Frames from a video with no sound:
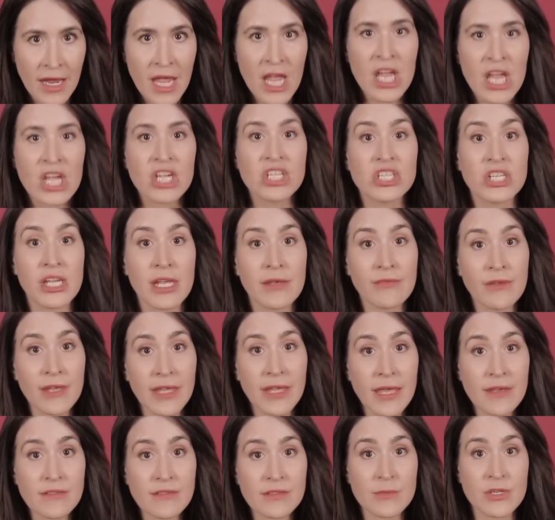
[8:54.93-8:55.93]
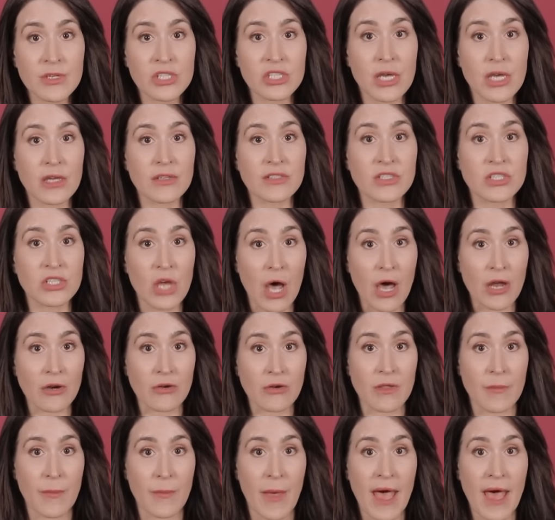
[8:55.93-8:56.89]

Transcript: She even gives Michelle's daughter the